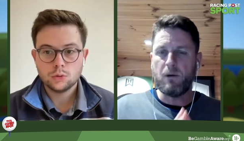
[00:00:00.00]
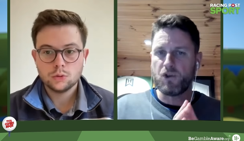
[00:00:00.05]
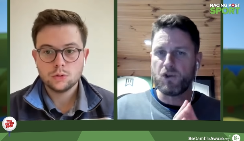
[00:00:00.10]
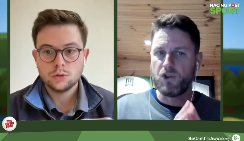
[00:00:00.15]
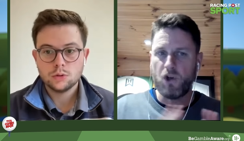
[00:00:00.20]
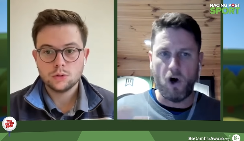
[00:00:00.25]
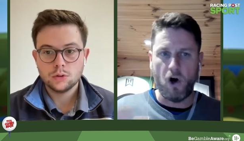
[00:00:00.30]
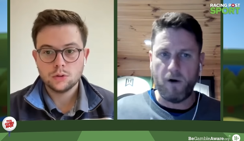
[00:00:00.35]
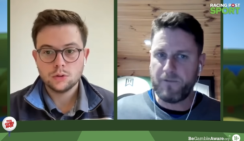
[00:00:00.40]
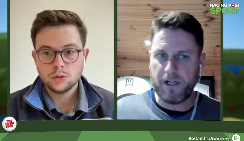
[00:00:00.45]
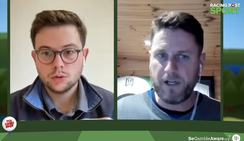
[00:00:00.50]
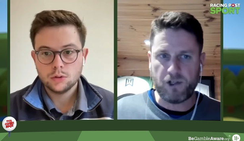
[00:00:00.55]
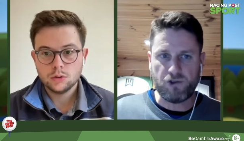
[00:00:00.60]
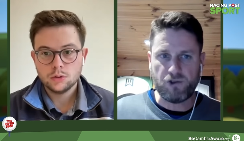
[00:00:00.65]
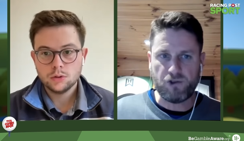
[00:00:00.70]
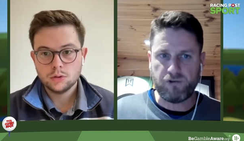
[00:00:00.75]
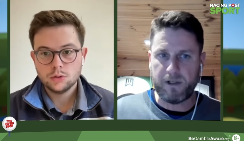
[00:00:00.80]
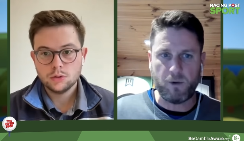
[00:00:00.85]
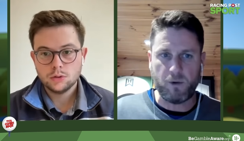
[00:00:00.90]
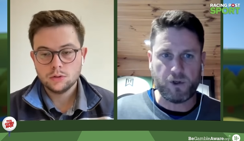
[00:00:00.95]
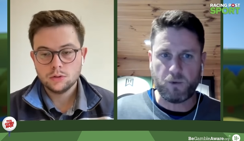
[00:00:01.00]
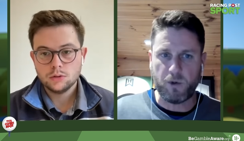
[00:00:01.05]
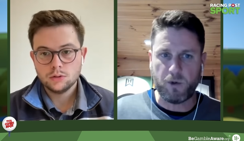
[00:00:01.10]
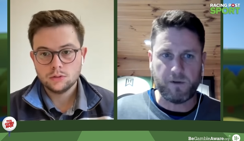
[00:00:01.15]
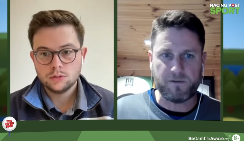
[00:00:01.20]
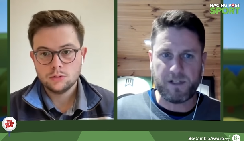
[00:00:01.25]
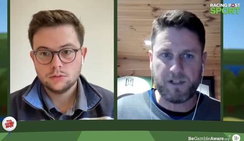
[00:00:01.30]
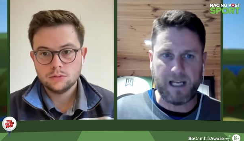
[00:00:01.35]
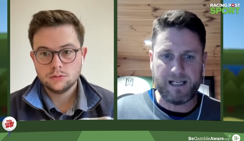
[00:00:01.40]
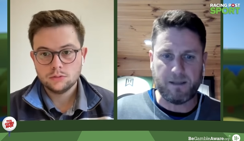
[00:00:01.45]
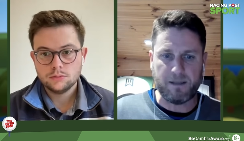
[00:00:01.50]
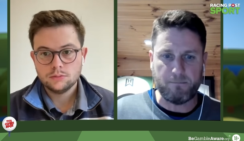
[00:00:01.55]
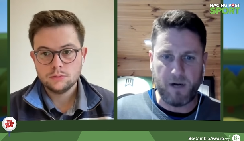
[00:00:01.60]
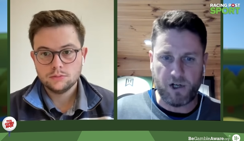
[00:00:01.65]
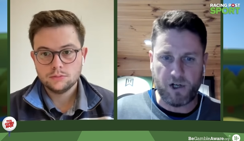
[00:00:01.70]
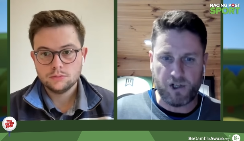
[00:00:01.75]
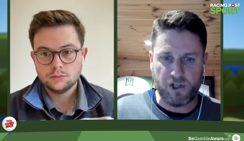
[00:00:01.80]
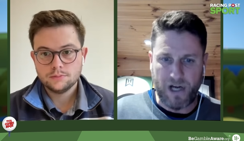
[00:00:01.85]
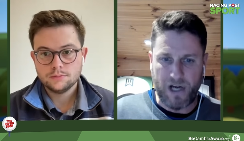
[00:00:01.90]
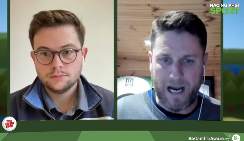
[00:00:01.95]
Speaker 1: It was not a victory which would have taken
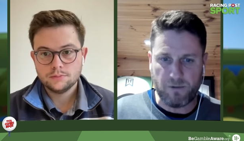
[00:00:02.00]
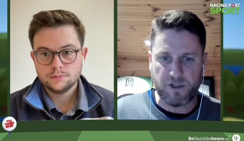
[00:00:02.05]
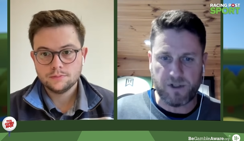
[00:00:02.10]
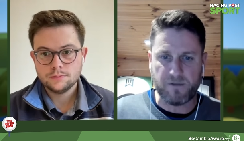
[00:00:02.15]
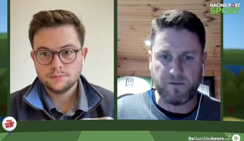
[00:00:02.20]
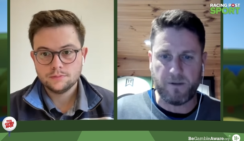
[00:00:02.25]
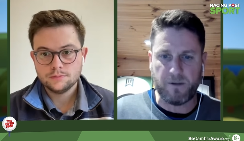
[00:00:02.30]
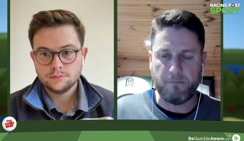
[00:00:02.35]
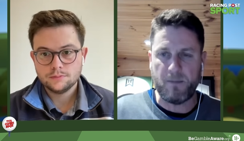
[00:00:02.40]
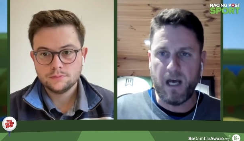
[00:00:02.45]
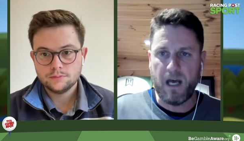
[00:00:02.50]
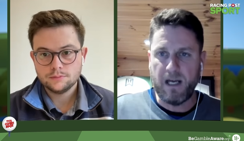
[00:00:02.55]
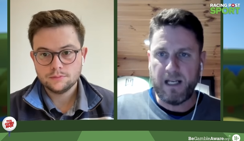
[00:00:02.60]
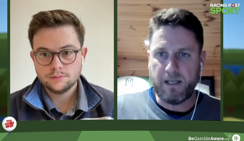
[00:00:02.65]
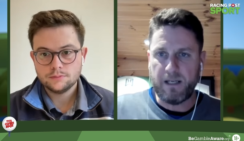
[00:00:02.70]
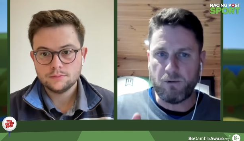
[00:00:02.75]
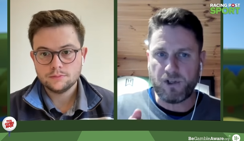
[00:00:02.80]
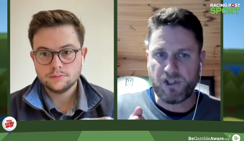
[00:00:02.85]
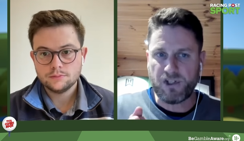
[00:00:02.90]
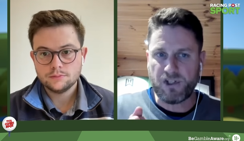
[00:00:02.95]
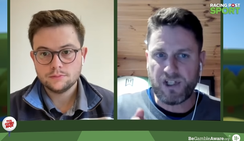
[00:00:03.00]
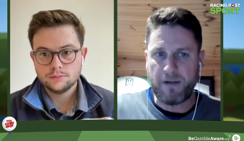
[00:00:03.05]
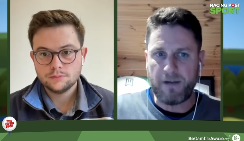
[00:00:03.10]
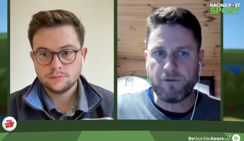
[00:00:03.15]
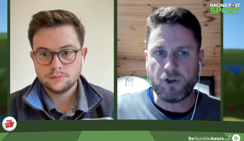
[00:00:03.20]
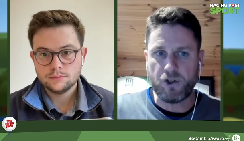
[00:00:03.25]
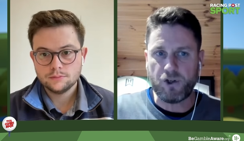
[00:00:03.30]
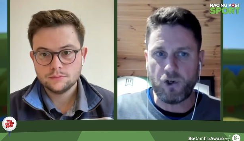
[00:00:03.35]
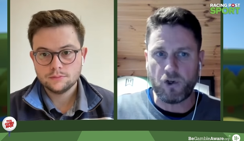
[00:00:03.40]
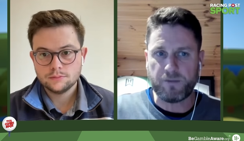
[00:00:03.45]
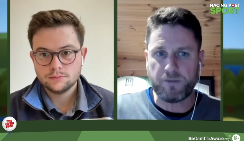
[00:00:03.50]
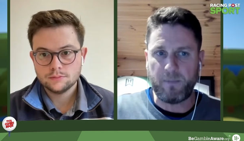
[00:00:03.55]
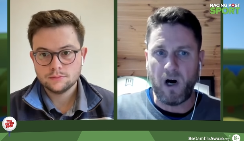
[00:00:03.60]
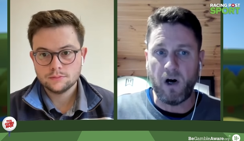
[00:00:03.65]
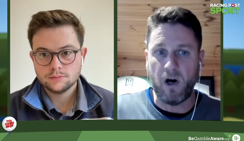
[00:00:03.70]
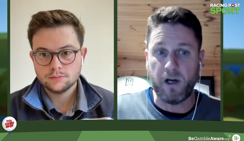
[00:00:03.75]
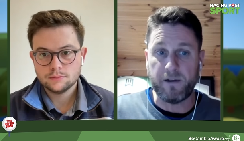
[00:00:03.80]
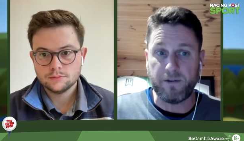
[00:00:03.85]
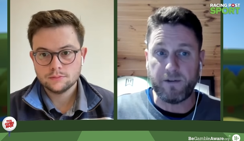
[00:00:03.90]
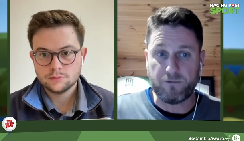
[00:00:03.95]
much out of him. He was seven shots
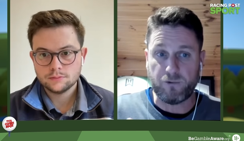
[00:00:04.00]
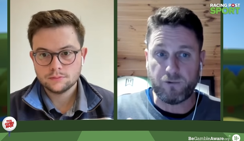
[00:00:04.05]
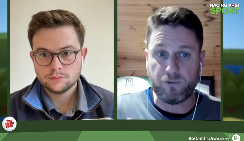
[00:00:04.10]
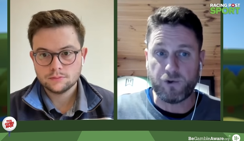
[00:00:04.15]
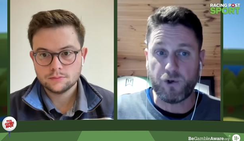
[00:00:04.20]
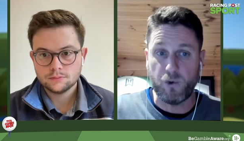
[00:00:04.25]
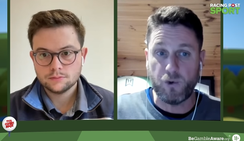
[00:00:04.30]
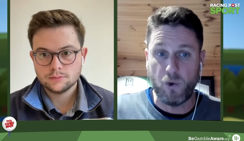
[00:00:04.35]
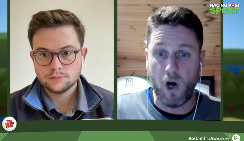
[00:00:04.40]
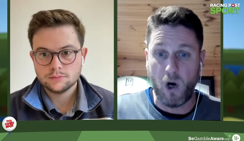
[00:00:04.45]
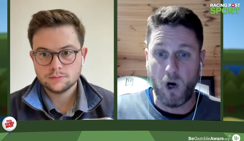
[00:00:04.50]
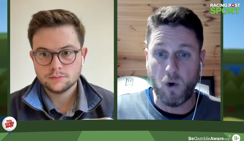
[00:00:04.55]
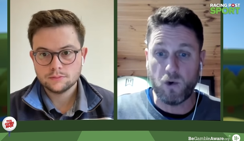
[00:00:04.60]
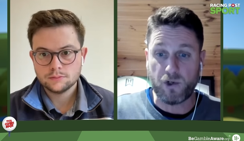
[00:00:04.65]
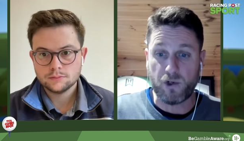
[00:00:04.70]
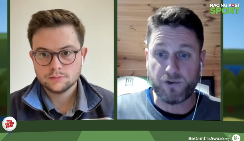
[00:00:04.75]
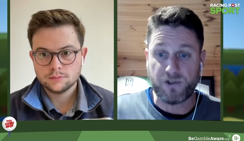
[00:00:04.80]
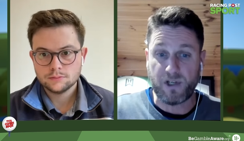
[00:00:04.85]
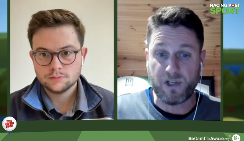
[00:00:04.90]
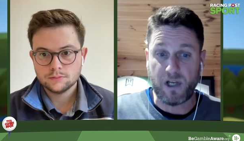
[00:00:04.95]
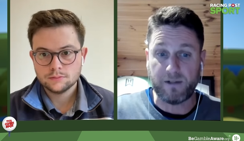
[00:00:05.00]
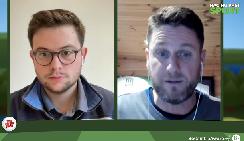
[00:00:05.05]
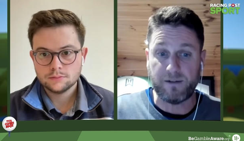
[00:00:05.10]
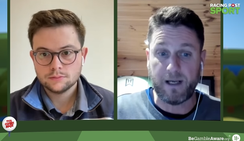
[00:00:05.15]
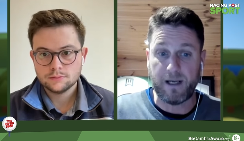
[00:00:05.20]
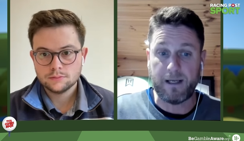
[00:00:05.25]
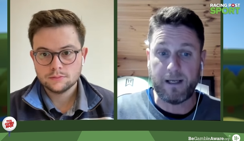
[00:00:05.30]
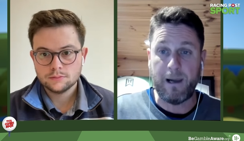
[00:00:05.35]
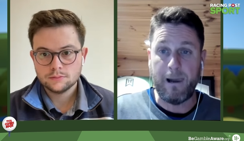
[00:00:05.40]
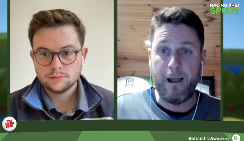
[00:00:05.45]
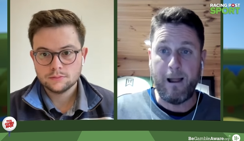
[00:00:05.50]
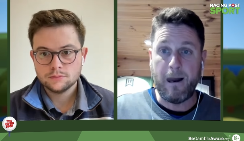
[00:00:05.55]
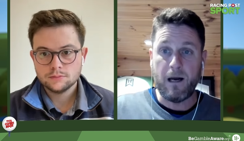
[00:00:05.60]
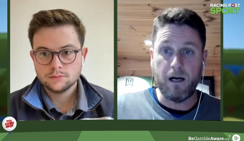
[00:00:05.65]
behind through two holes on Sunday.